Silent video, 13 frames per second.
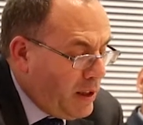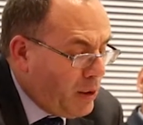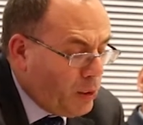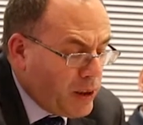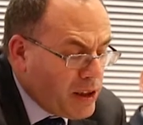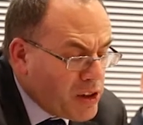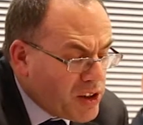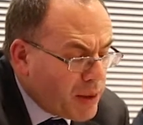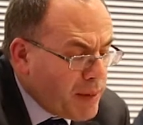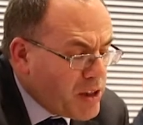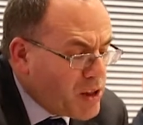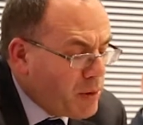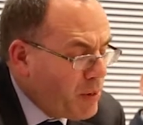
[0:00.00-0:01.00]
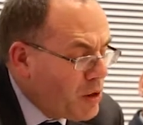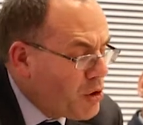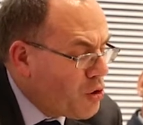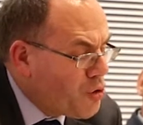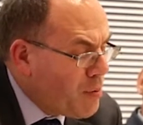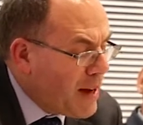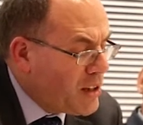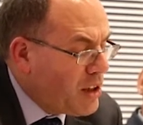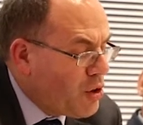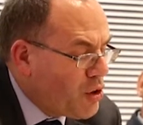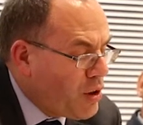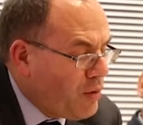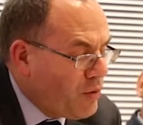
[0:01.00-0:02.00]
According to some estimates, the
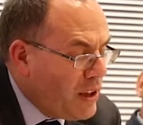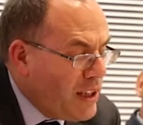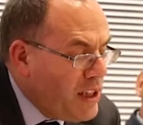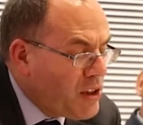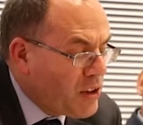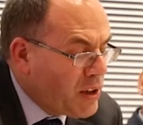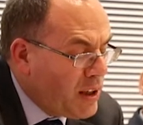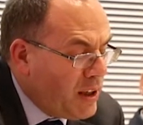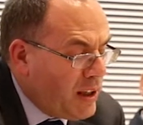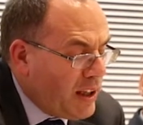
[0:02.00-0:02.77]
dramatic shift in East